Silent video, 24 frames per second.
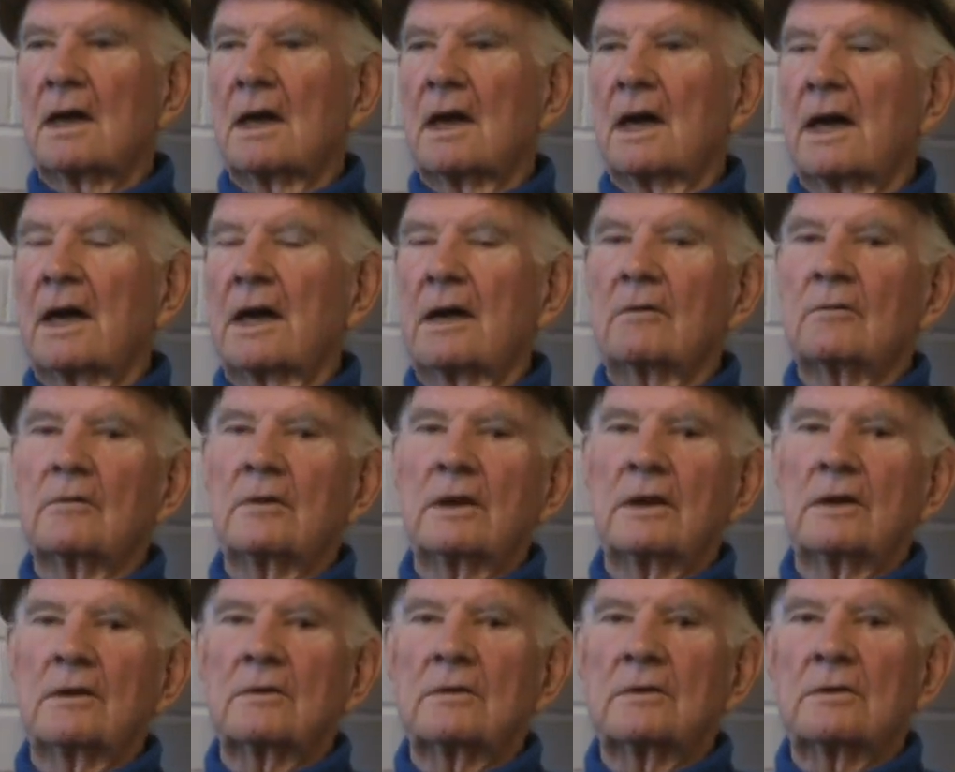I
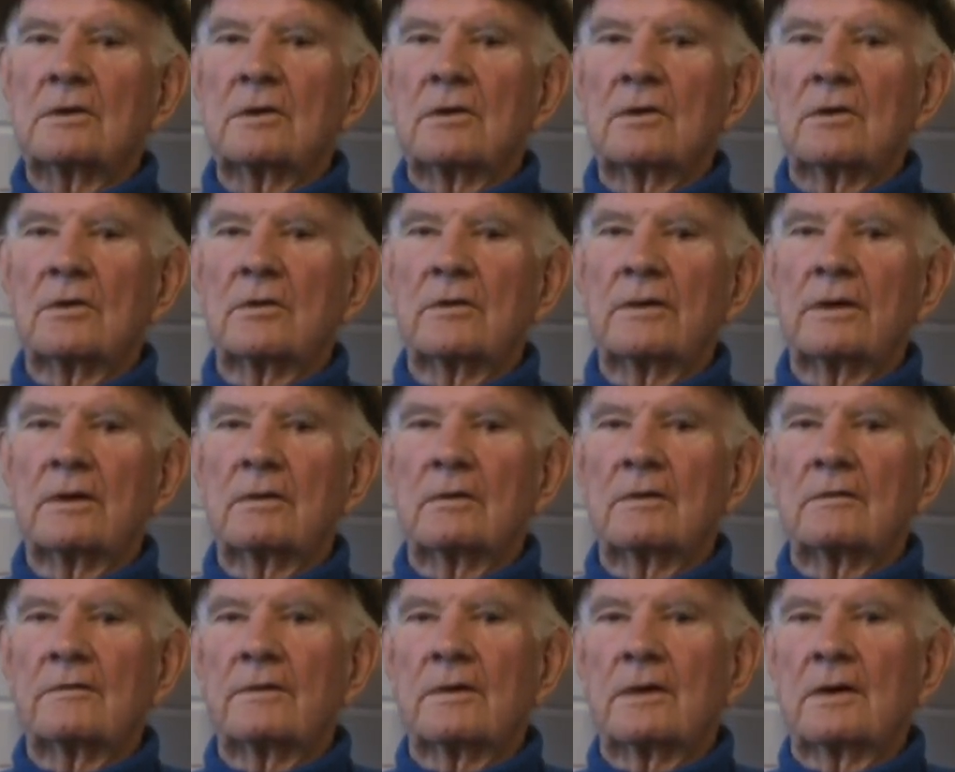really don't know. They
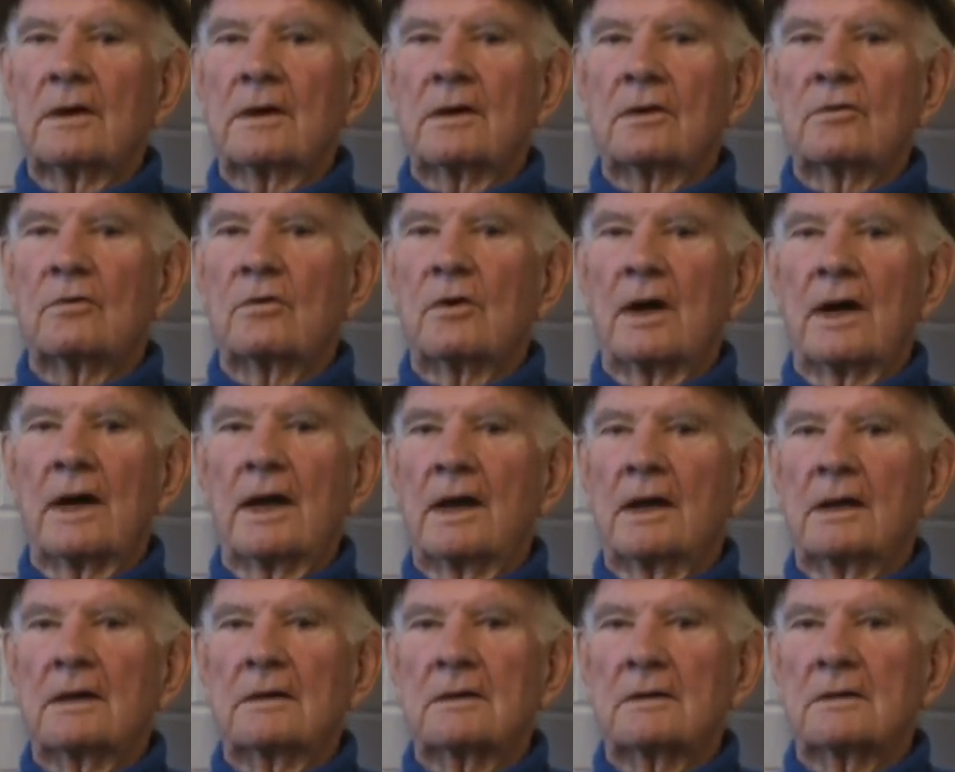were very
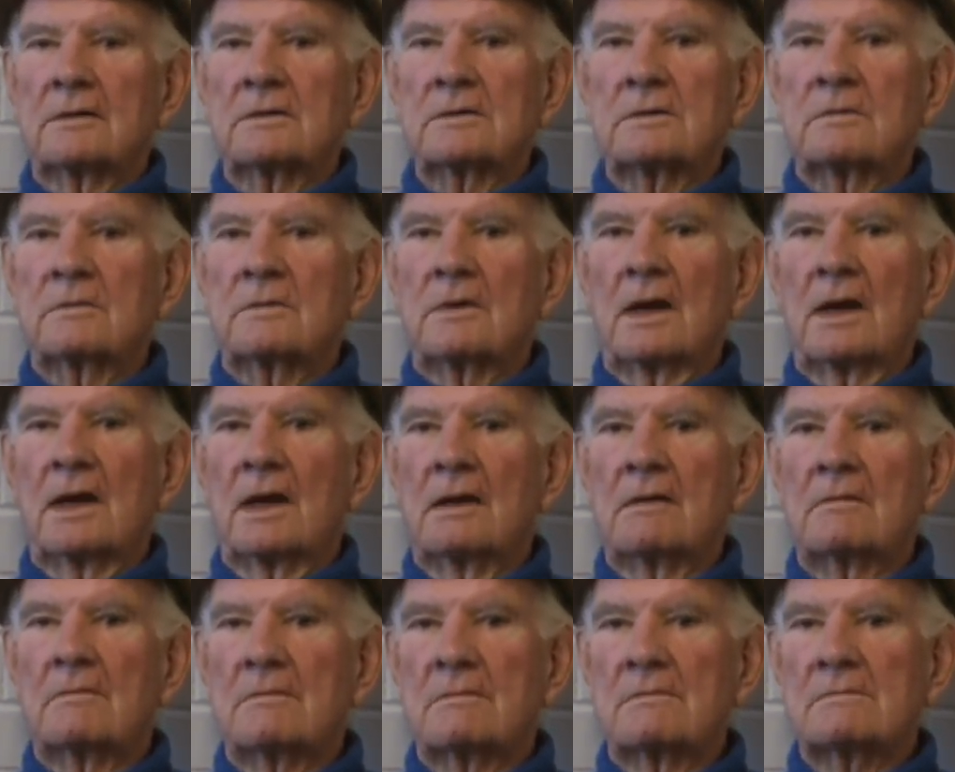quiet, and
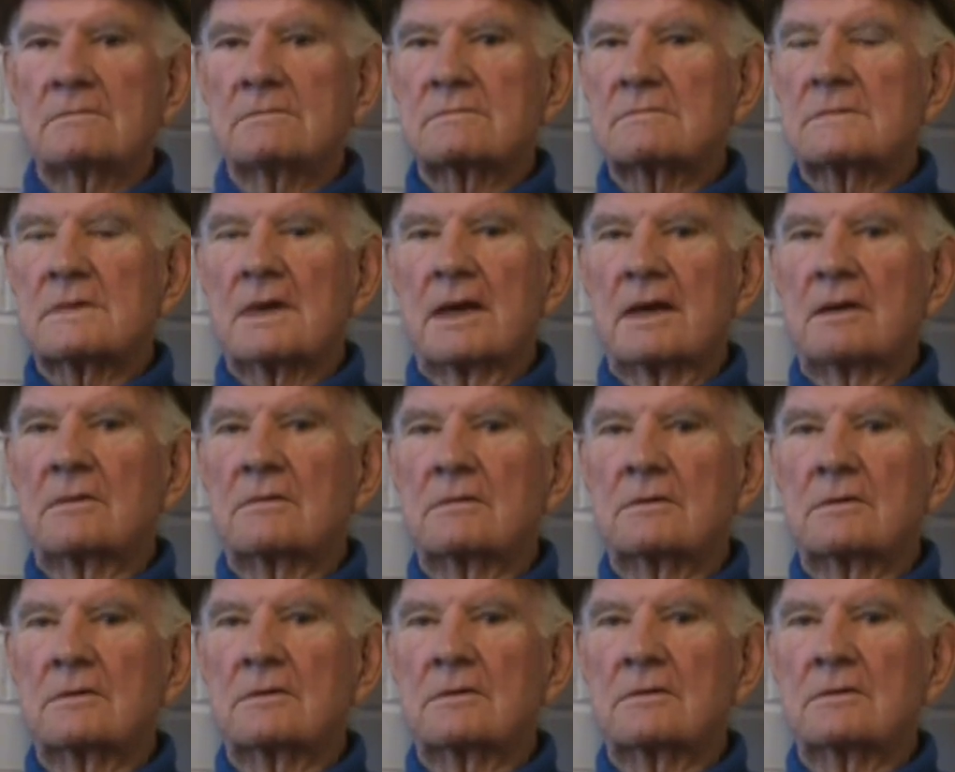I
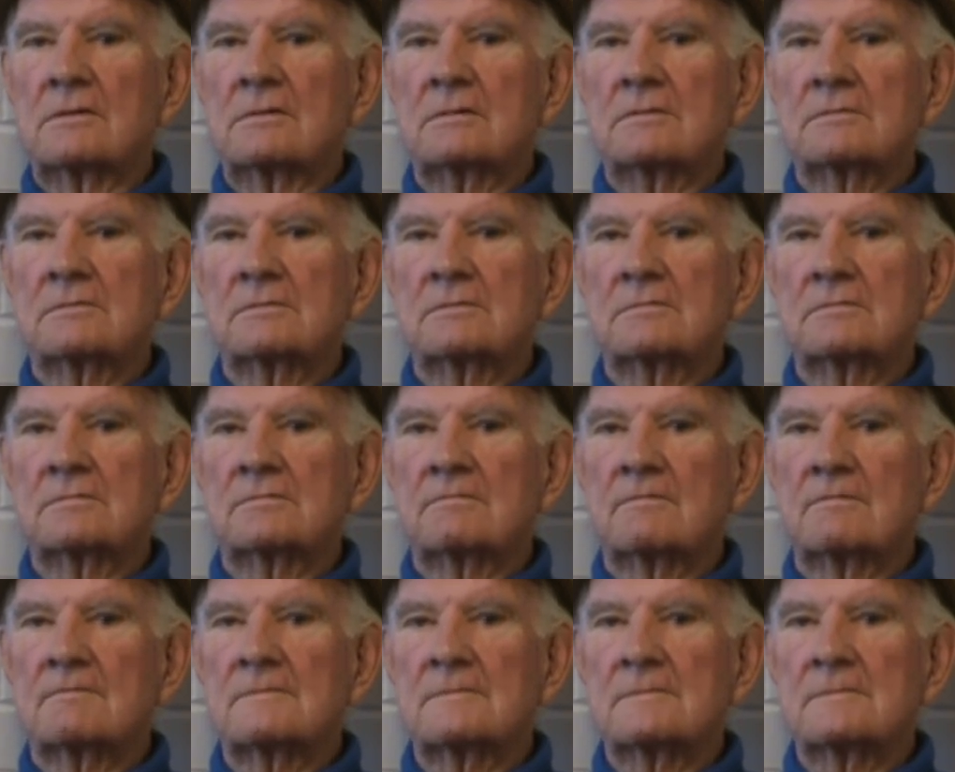don't know.
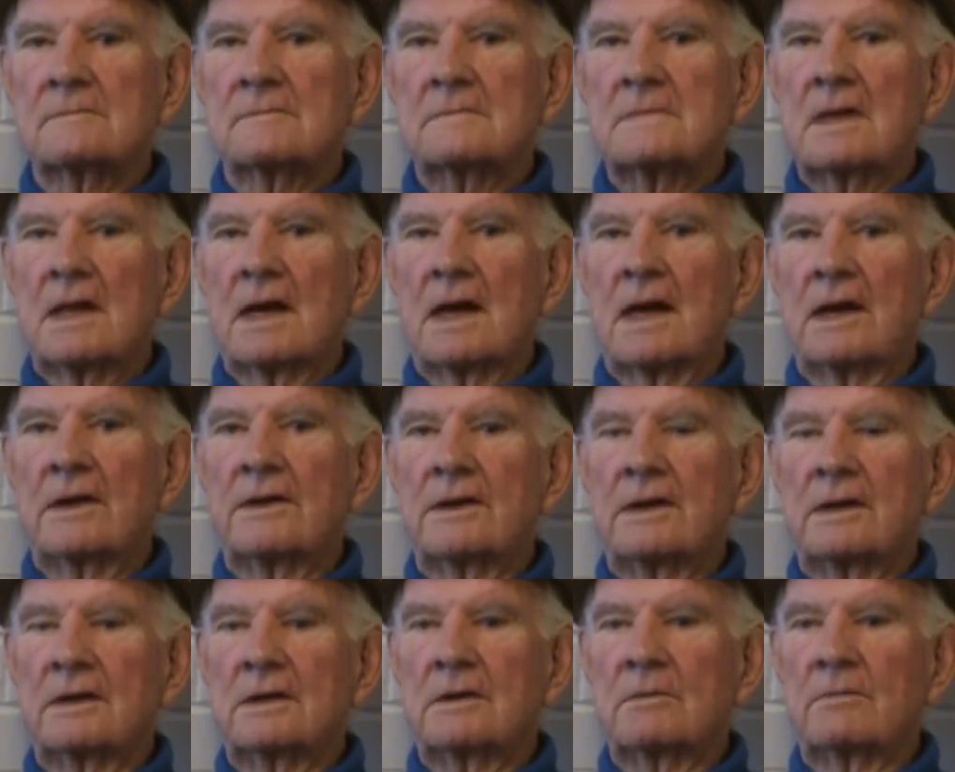I
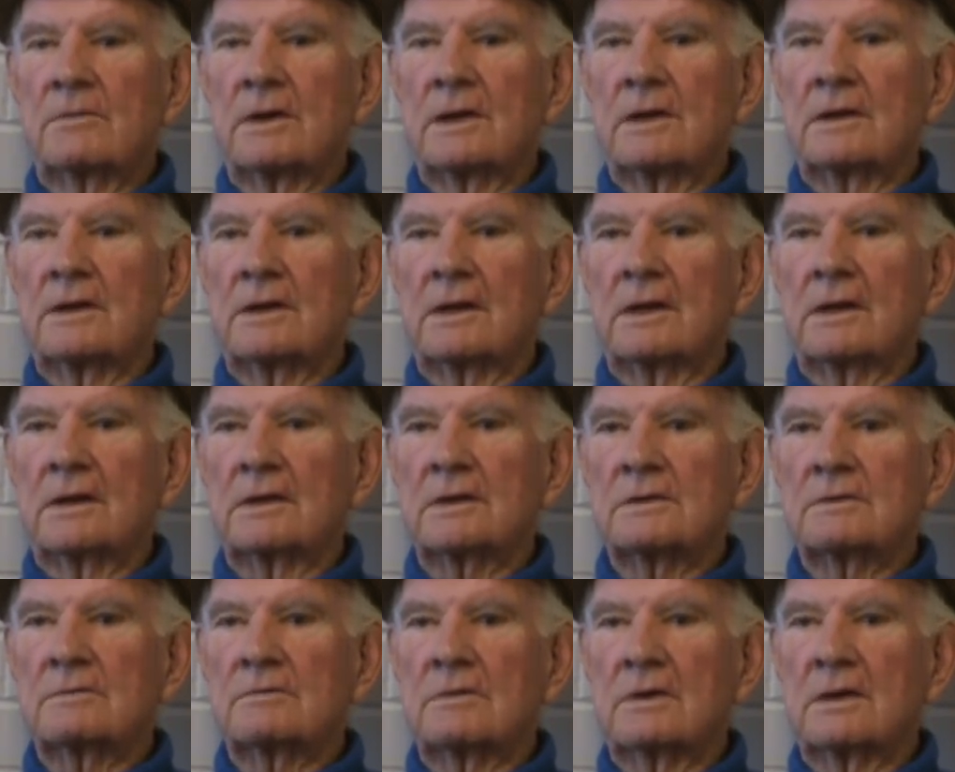think the big thing
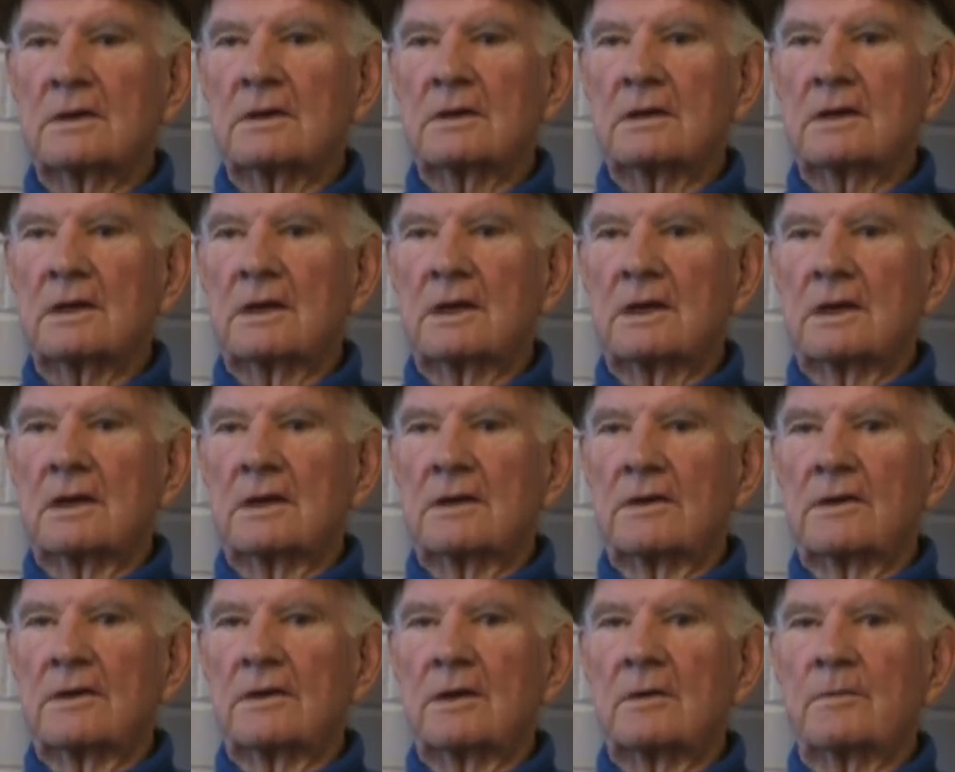is when
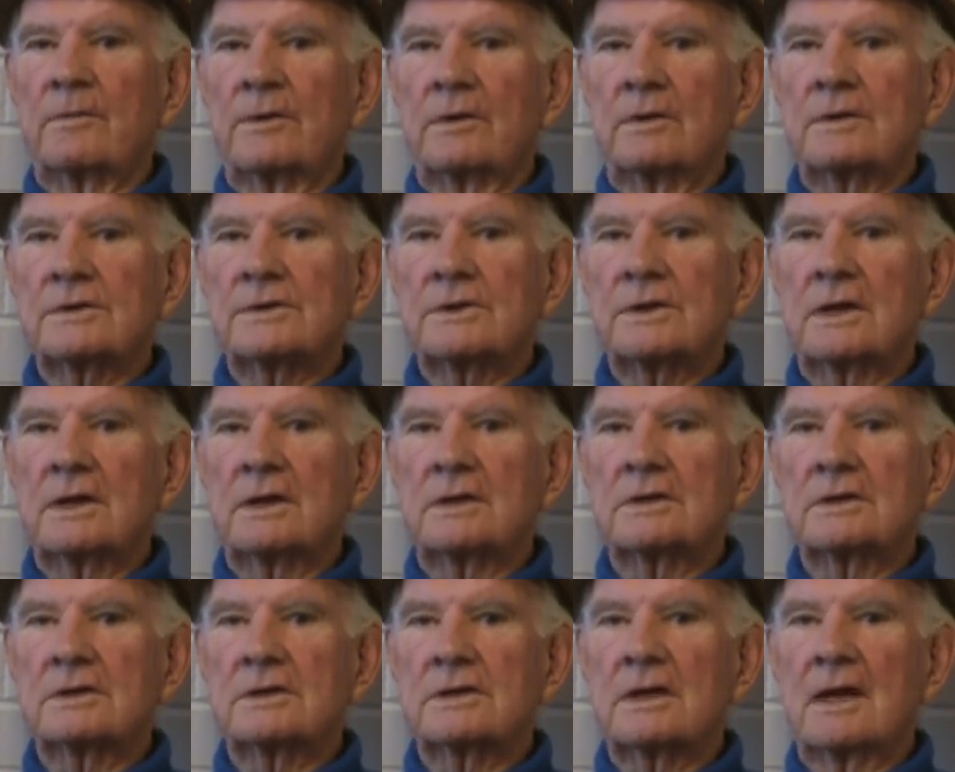the emperor
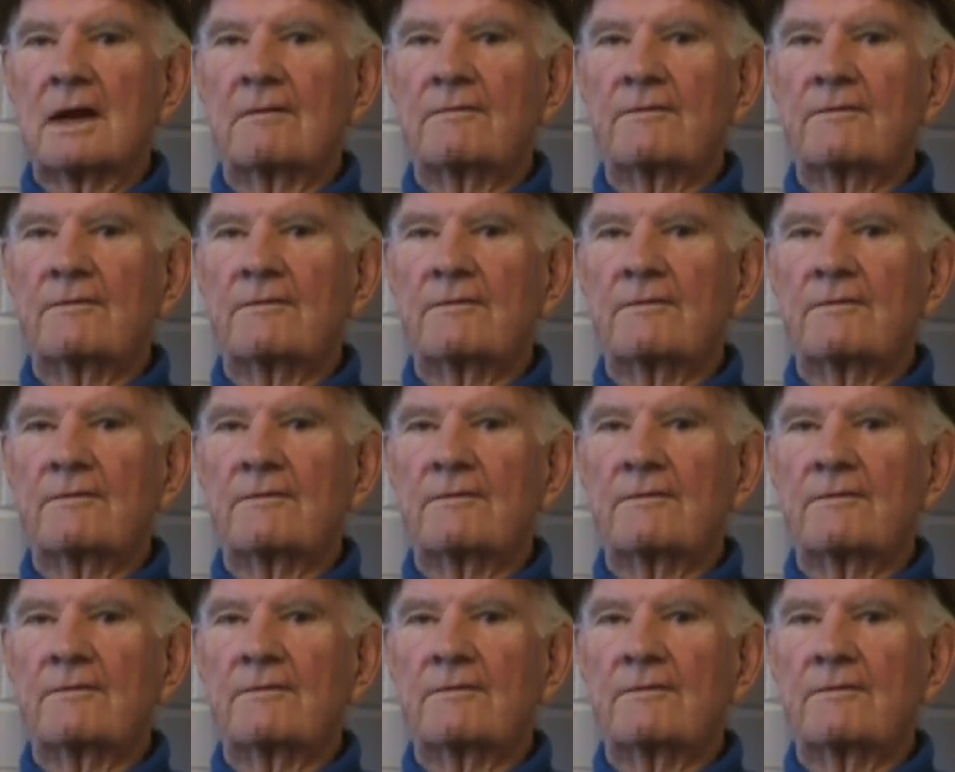said stop